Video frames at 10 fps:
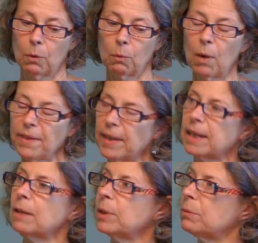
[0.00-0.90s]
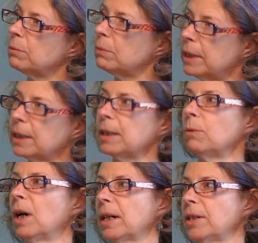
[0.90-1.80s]
One thing that we really
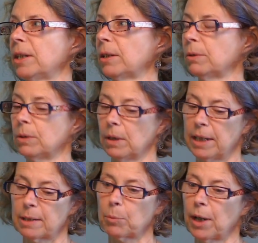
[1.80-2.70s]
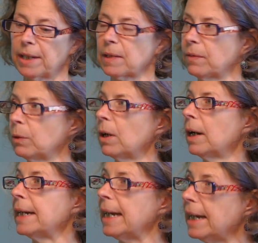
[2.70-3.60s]
want to do is press for
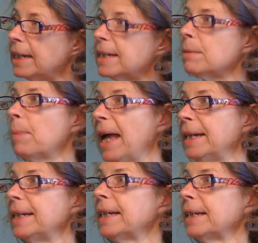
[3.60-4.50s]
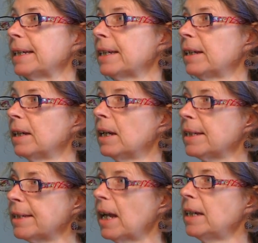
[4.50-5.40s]
an independent
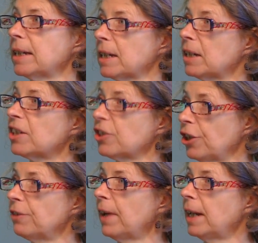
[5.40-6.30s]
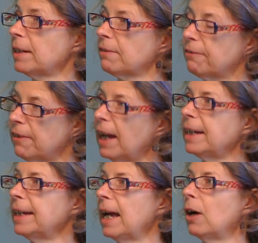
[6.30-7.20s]
site survey to
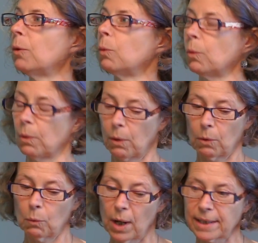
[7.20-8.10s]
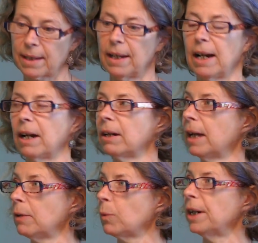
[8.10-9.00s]
find out what's there
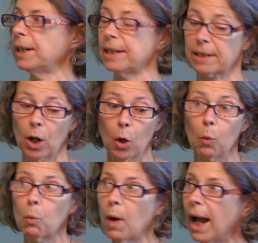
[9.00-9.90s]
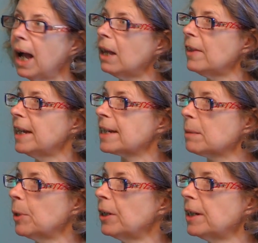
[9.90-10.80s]
and where it is while the
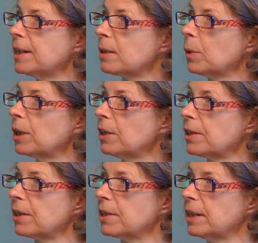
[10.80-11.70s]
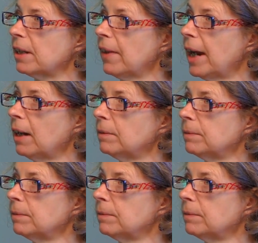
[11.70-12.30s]
experienced workers are still there.